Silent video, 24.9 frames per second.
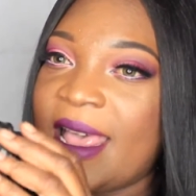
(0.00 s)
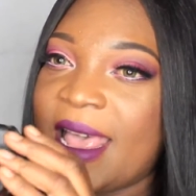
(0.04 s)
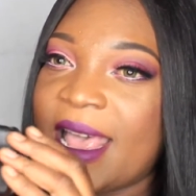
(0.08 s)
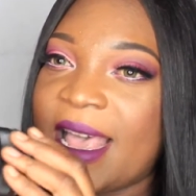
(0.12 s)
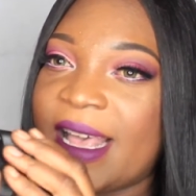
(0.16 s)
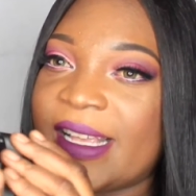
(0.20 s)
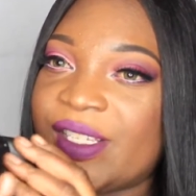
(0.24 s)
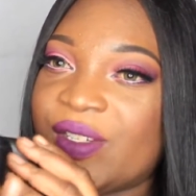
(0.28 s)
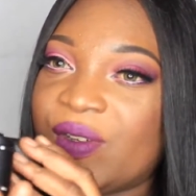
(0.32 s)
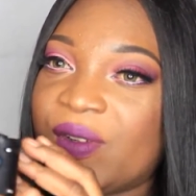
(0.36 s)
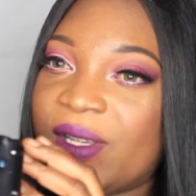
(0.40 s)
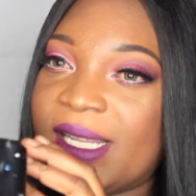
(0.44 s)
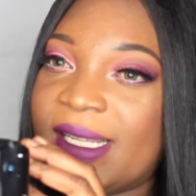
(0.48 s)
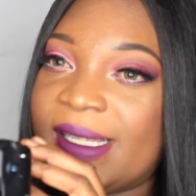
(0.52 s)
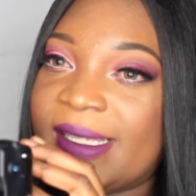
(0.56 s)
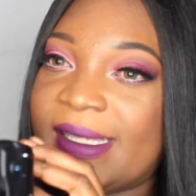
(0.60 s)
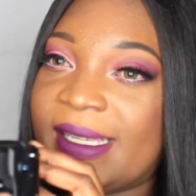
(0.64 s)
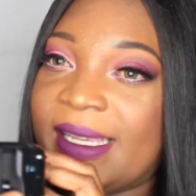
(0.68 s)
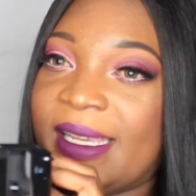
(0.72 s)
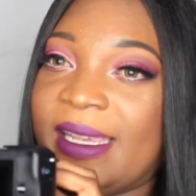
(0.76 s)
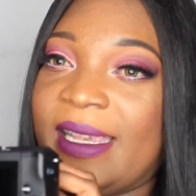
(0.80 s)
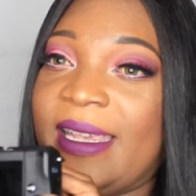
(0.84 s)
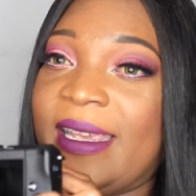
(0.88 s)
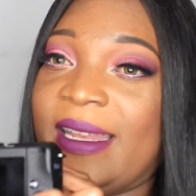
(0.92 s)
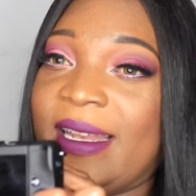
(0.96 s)
As you can
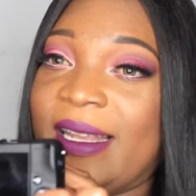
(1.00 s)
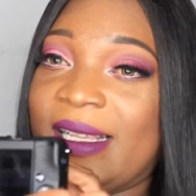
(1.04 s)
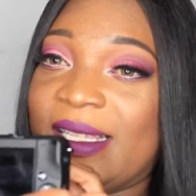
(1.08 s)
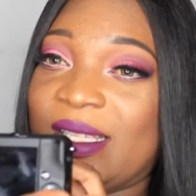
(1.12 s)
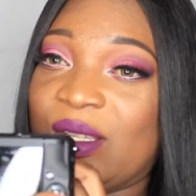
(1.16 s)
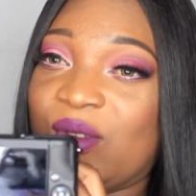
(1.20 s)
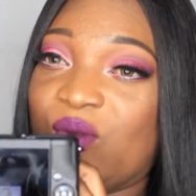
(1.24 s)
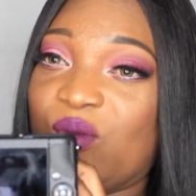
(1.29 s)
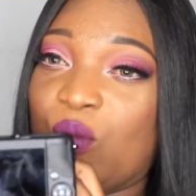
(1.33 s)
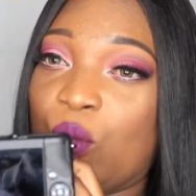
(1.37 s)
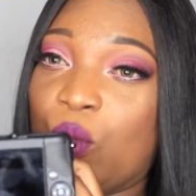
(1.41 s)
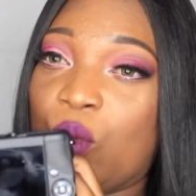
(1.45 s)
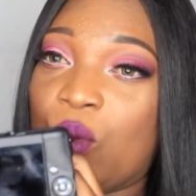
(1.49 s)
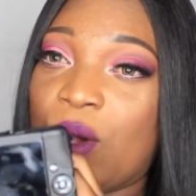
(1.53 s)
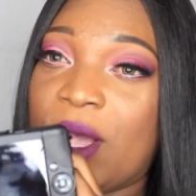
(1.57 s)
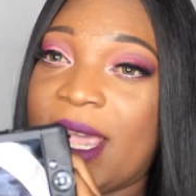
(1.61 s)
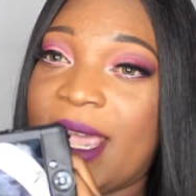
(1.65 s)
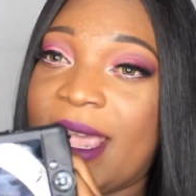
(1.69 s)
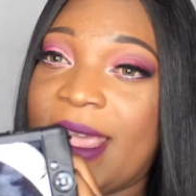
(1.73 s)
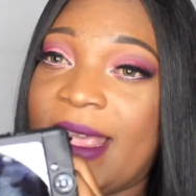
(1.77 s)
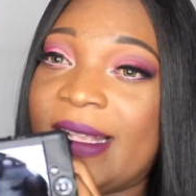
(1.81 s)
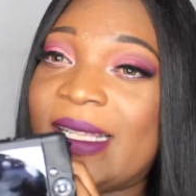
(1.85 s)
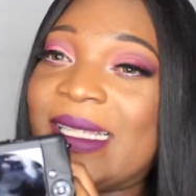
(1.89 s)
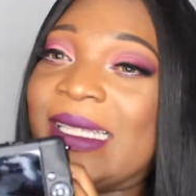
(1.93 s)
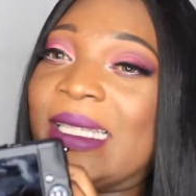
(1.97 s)
see, it is
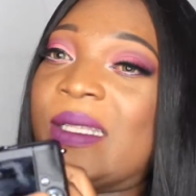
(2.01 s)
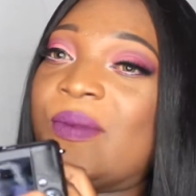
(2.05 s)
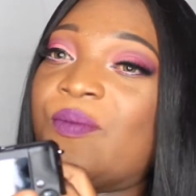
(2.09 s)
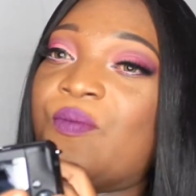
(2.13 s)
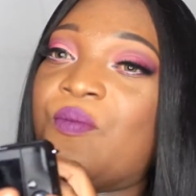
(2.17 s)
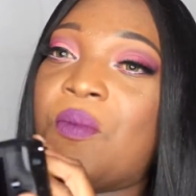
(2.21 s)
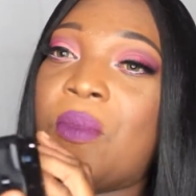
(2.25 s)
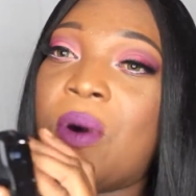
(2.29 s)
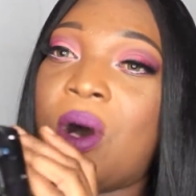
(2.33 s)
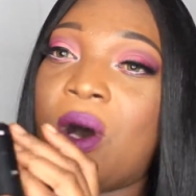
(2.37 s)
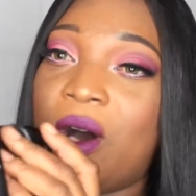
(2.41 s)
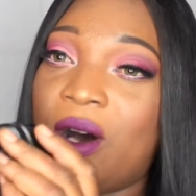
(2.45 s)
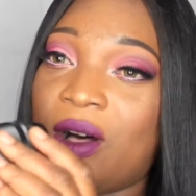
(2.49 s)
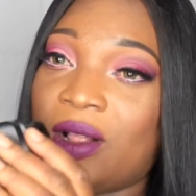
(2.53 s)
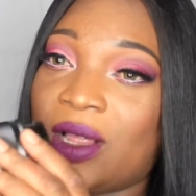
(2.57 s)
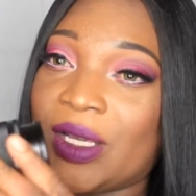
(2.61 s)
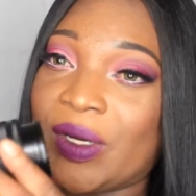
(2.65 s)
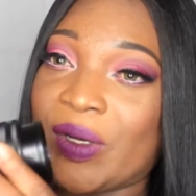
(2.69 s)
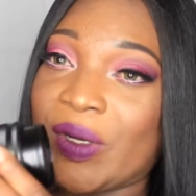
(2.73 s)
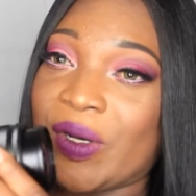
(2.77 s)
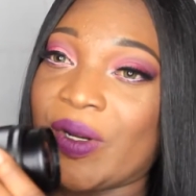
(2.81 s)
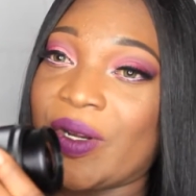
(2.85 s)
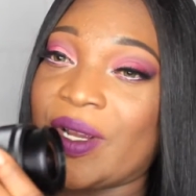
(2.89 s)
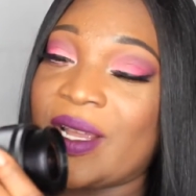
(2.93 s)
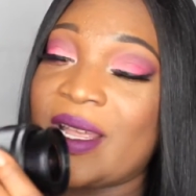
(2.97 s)
way
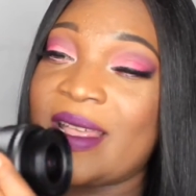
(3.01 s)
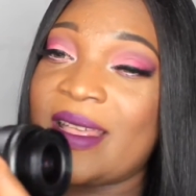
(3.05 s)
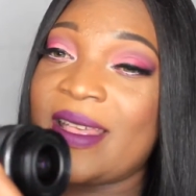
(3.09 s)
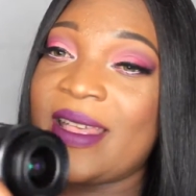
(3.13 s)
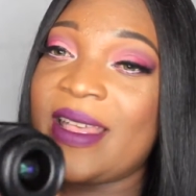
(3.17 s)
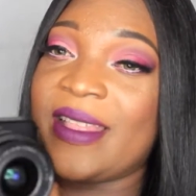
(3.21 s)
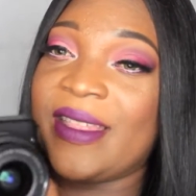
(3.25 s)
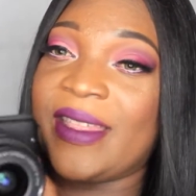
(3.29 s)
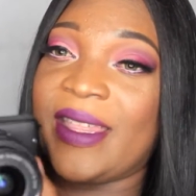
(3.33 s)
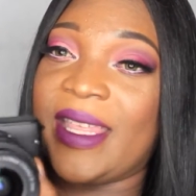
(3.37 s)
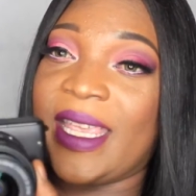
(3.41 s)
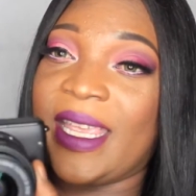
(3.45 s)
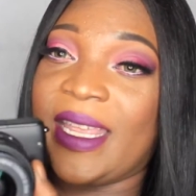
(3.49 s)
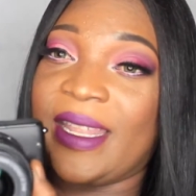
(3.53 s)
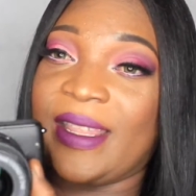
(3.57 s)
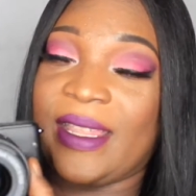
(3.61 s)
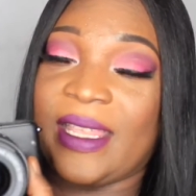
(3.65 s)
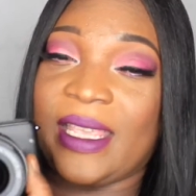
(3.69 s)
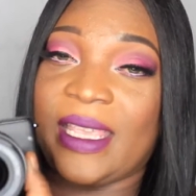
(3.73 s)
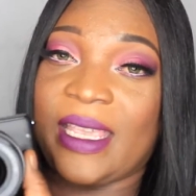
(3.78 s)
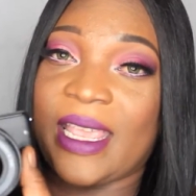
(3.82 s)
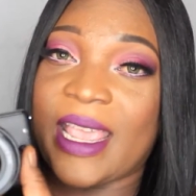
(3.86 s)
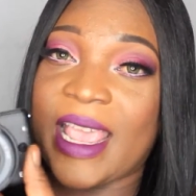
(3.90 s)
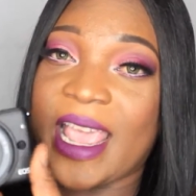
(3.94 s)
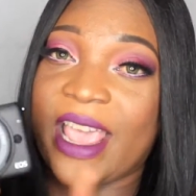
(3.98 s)
smaller than
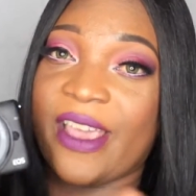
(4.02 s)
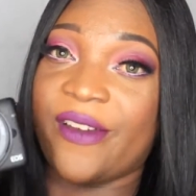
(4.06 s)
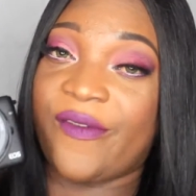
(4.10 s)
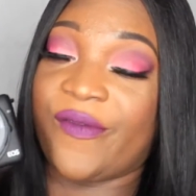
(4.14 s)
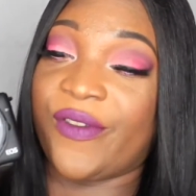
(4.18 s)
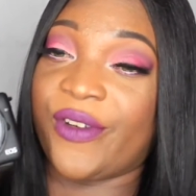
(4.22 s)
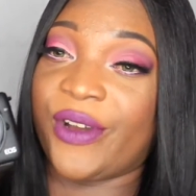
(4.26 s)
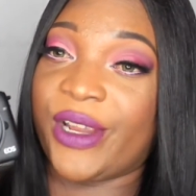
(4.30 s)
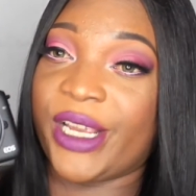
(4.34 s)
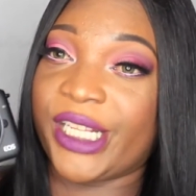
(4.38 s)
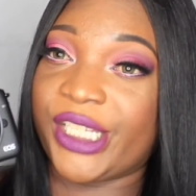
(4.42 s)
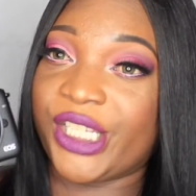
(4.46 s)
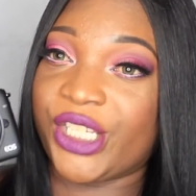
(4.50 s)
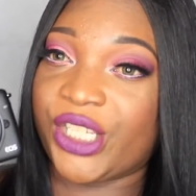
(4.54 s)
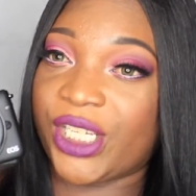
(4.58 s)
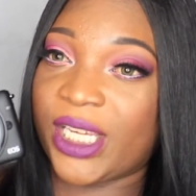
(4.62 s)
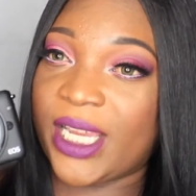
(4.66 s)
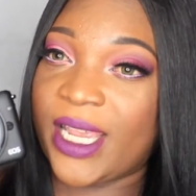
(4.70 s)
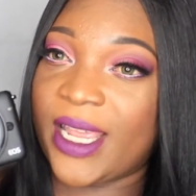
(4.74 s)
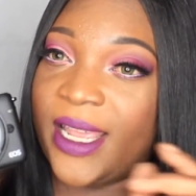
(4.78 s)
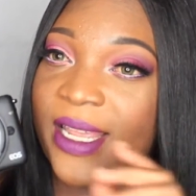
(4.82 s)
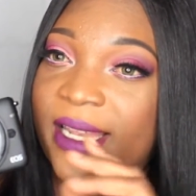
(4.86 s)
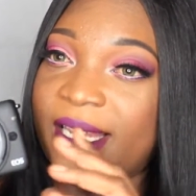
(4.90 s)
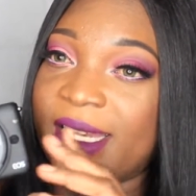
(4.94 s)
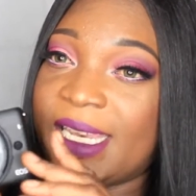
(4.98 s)
the
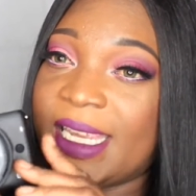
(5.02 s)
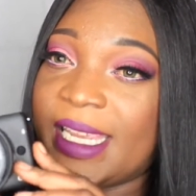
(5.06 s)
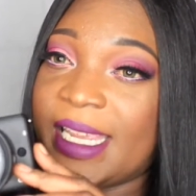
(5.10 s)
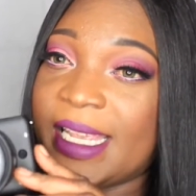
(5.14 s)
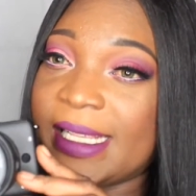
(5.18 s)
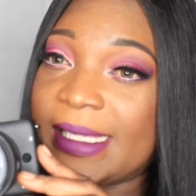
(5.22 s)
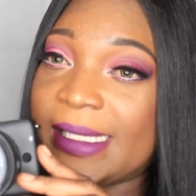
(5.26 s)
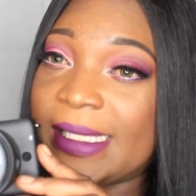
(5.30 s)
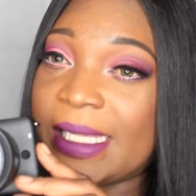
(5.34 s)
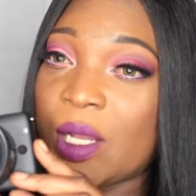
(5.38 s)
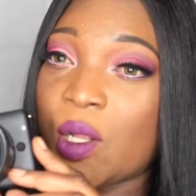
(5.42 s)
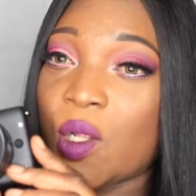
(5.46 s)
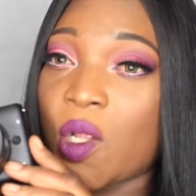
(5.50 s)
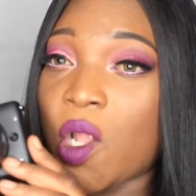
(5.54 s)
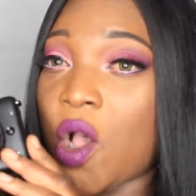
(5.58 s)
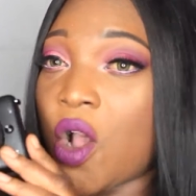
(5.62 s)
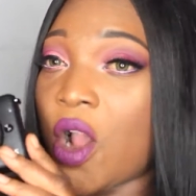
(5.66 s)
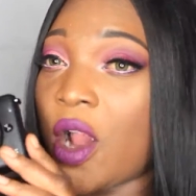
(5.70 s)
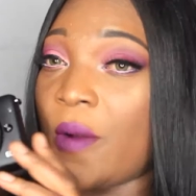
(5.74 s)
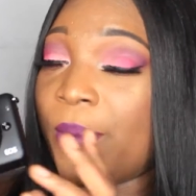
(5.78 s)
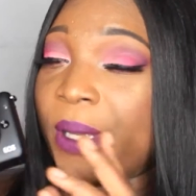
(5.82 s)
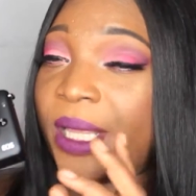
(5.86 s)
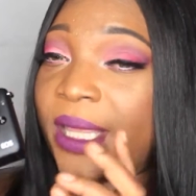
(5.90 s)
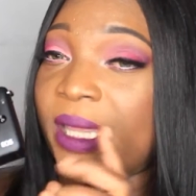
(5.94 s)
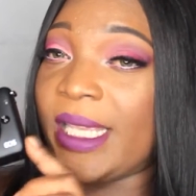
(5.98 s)
average
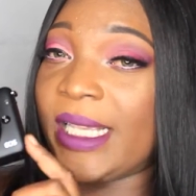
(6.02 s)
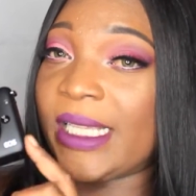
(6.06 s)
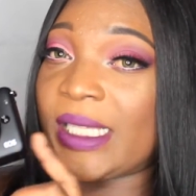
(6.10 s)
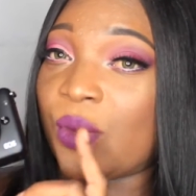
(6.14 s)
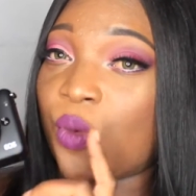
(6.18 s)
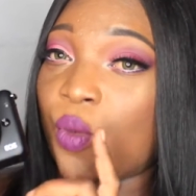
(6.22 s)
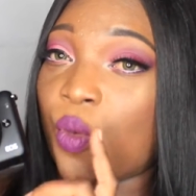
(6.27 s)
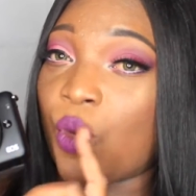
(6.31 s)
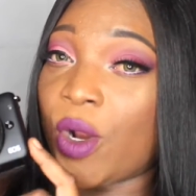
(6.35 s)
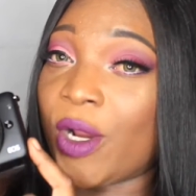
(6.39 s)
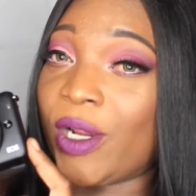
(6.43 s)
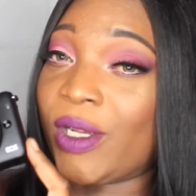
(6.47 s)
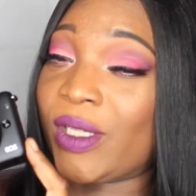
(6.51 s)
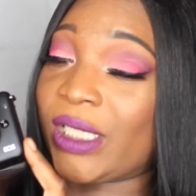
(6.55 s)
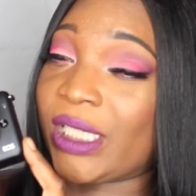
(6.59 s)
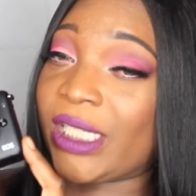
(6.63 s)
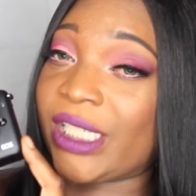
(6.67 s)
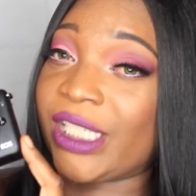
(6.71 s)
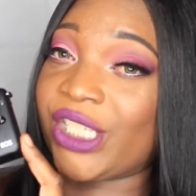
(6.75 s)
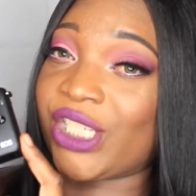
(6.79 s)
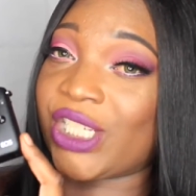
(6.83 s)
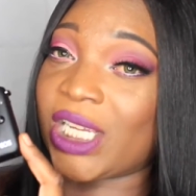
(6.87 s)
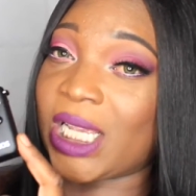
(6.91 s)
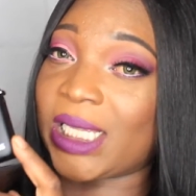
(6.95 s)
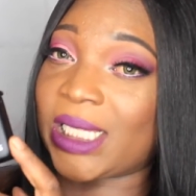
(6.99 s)
DSLR, but this
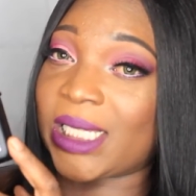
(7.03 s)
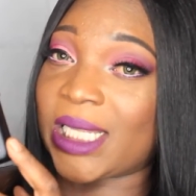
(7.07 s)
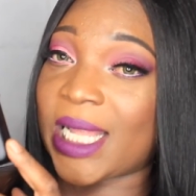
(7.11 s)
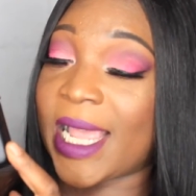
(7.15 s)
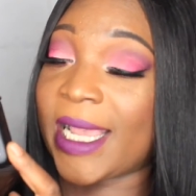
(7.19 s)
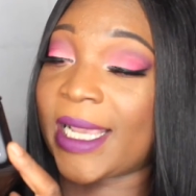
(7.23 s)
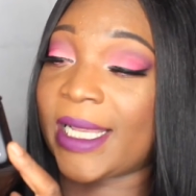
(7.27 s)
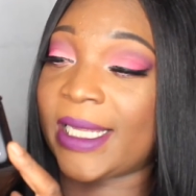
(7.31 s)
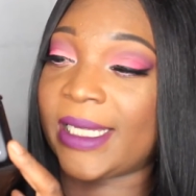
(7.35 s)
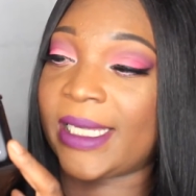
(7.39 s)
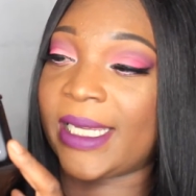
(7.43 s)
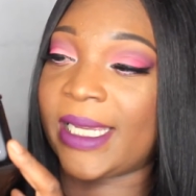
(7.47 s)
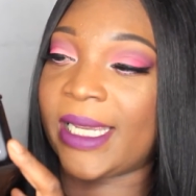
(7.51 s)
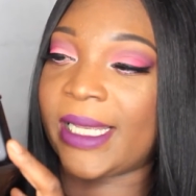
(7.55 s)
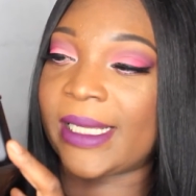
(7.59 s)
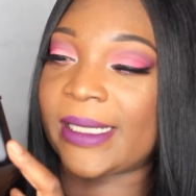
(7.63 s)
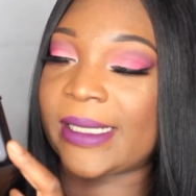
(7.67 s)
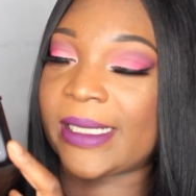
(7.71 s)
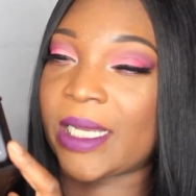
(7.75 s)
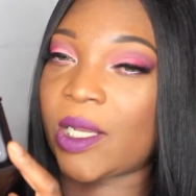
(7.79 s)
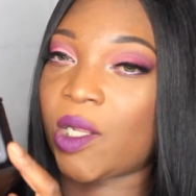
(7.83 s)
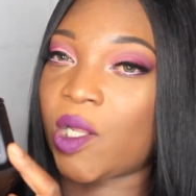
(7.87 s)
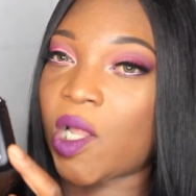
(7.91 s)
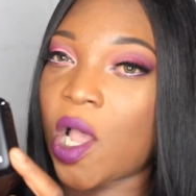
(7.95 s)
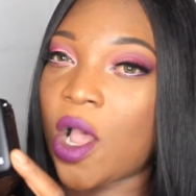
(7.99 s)
works just like a
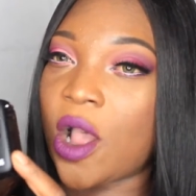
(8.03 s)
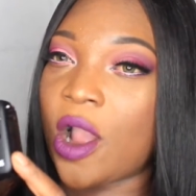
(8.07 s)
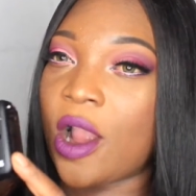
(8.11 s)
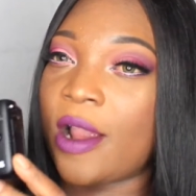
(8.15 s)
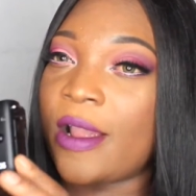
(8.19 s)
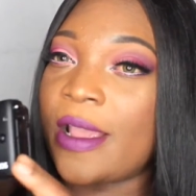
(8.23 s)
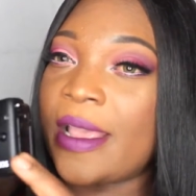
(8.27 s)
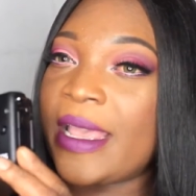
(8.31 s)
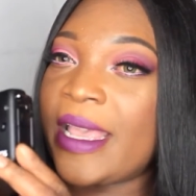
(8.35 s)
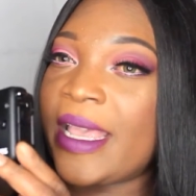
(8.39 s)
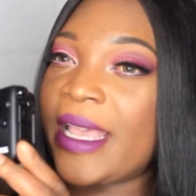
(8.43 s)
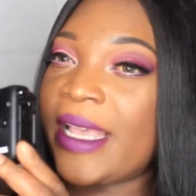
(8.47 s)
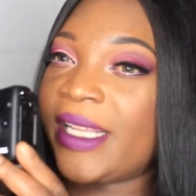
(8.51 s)
DSLR,